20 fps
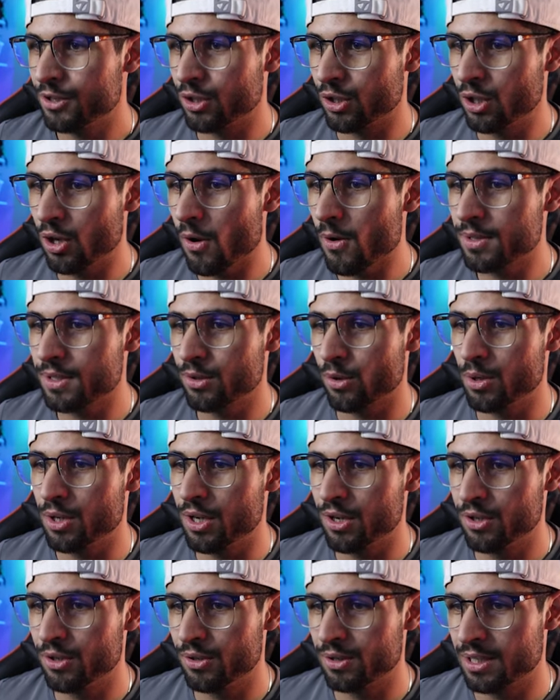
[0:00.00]
To close this, all you
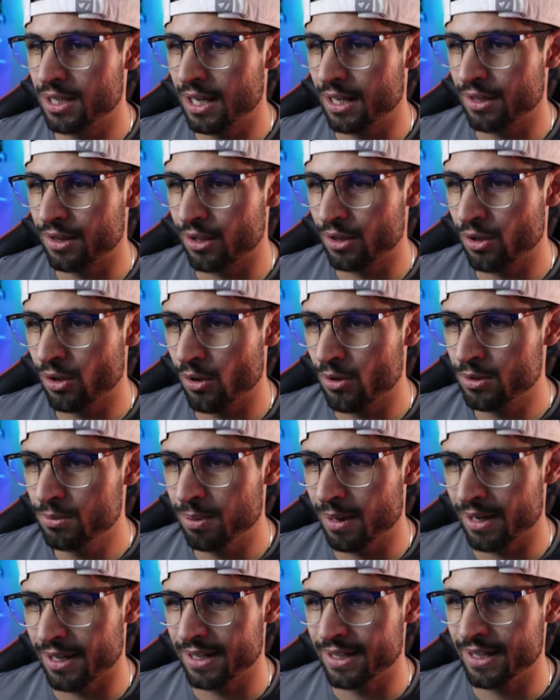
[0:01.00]
gotta do is click the close
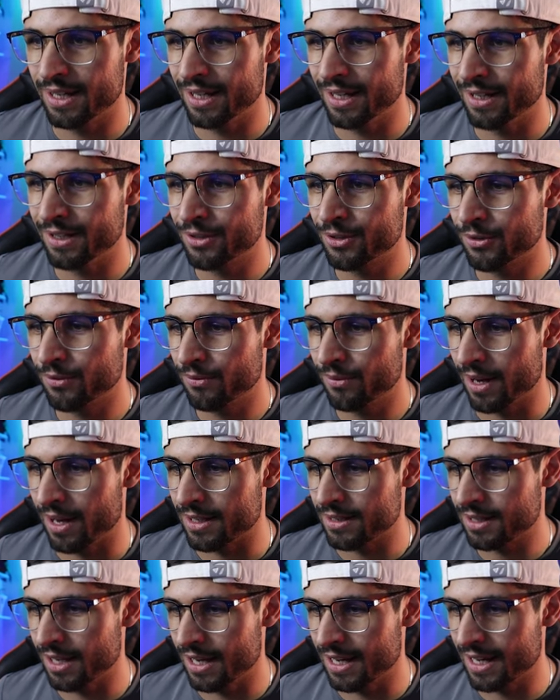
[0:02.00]
plugin
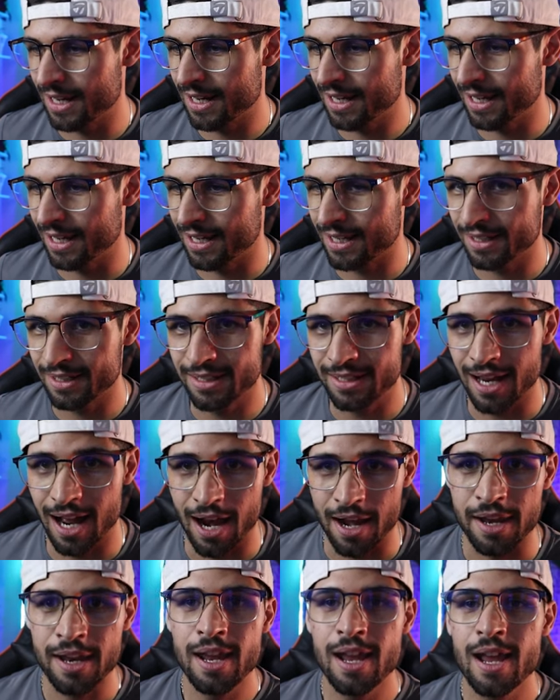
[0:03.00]
interface and then click
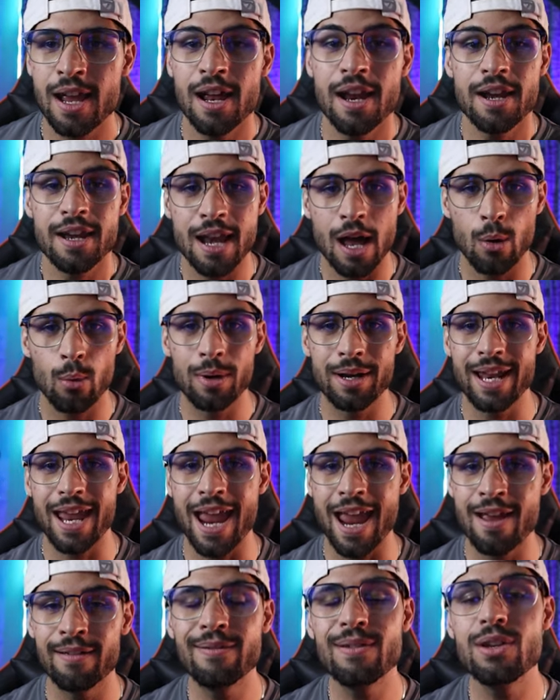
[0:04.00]
done. Now,
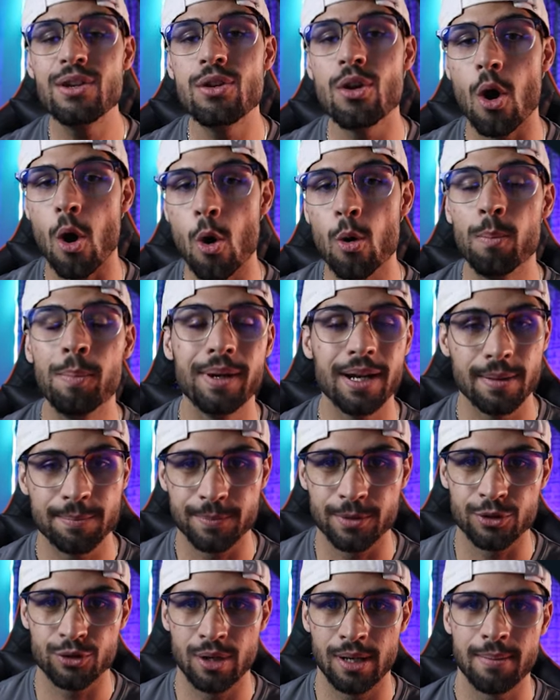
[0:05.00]
whenever you open
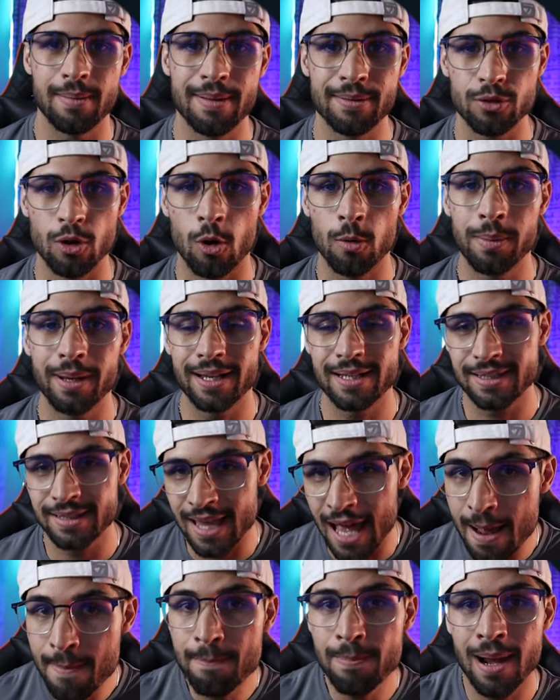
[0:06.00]
up your Streamlabs OBS,
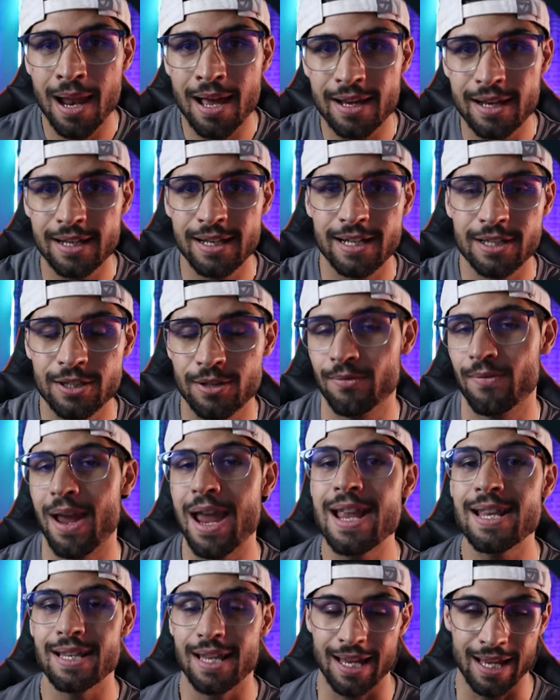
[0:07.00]
that plugin
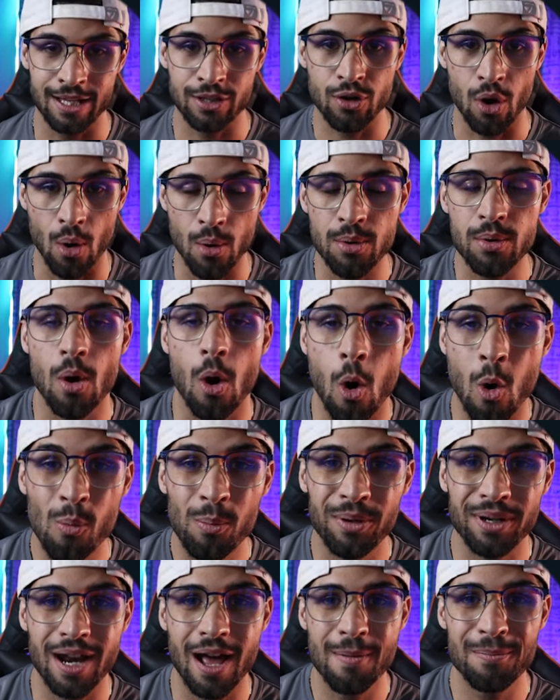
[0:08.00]
interface is going to
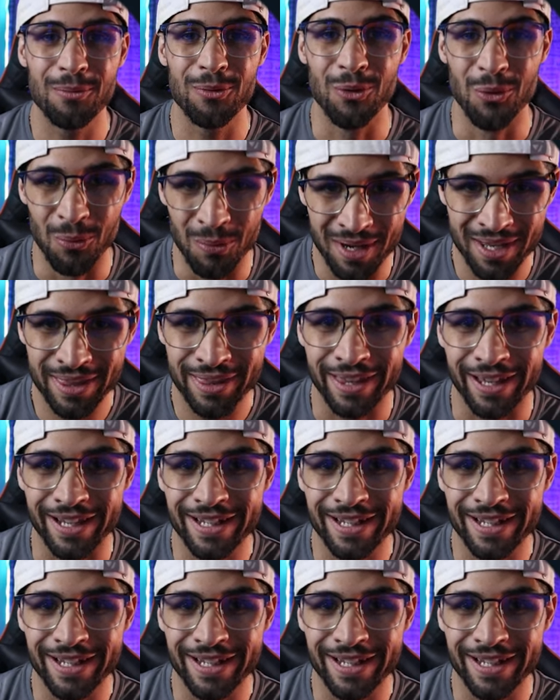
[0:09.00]
open up with